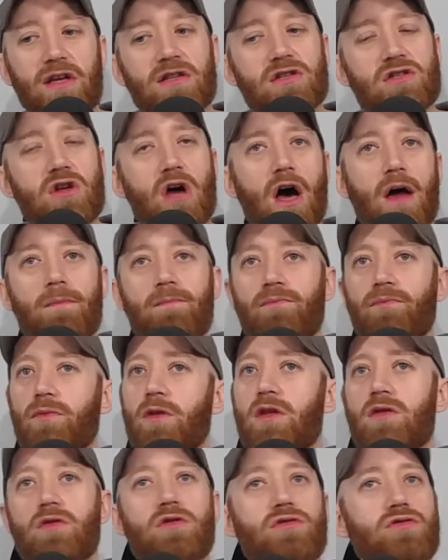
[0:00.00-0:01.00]
It's not,
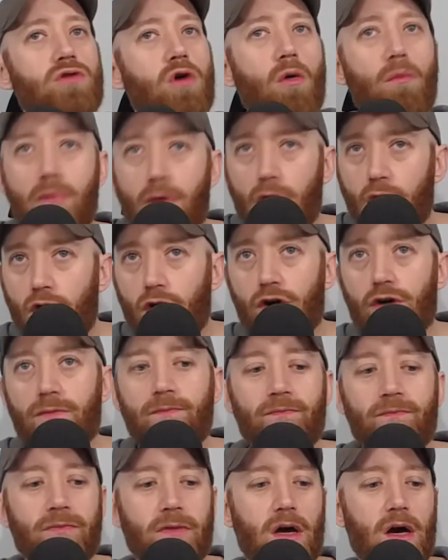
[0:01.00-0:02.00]
there's no burn,
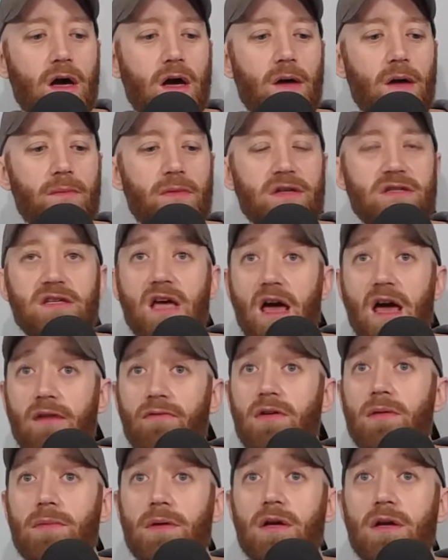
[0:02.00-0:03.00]
um, but it's a
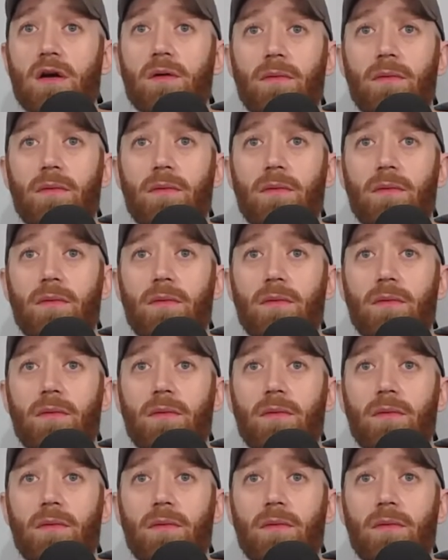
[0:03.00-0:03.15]
heavy beer.